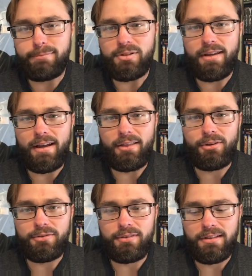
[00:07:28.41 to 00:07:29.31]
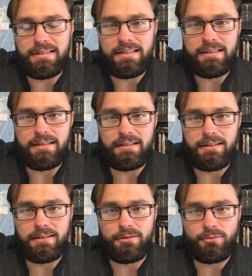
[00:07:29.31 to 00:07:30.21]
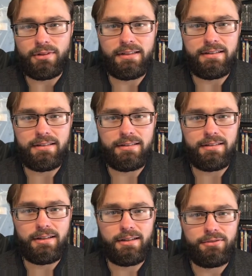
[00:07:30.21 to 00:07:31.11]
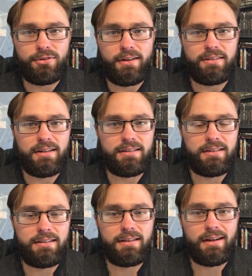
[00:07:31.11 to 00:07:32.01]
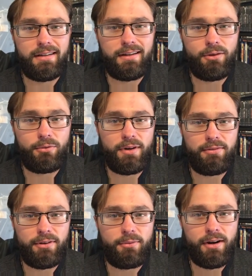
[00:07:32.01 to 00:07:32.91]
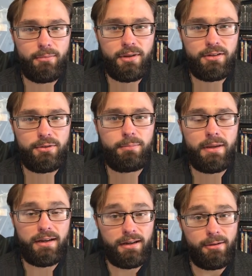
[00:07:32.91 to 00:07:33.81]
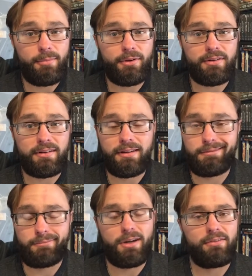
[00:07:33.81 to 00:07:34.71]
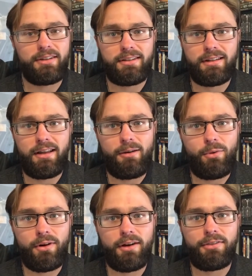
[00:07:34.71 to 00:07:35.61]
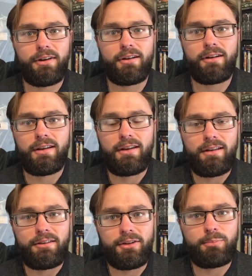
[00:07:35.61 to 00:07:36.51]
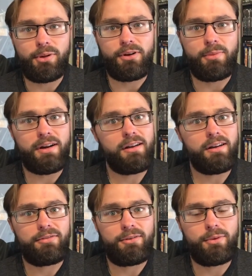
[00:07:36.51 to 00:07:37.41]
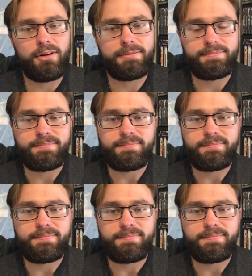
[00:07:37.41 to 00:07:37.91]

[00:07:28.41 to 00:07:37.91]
So yeah, those are the 10 releases of 2018 that I would definitely recommend you pick up. There's obviously a lot more out there that you could blow your money on if you want.